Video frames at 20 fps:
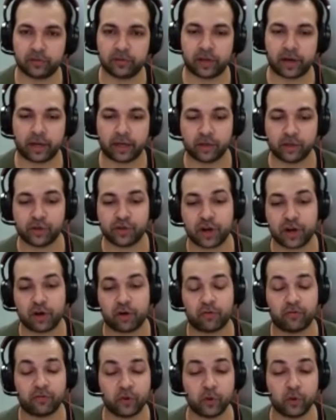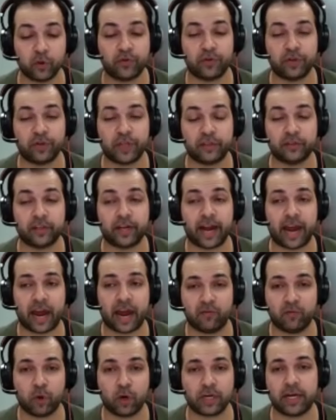and I can share a few different things that
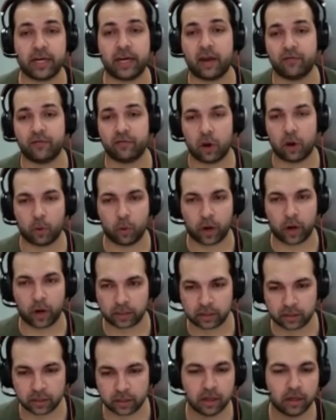have worked and have not worked.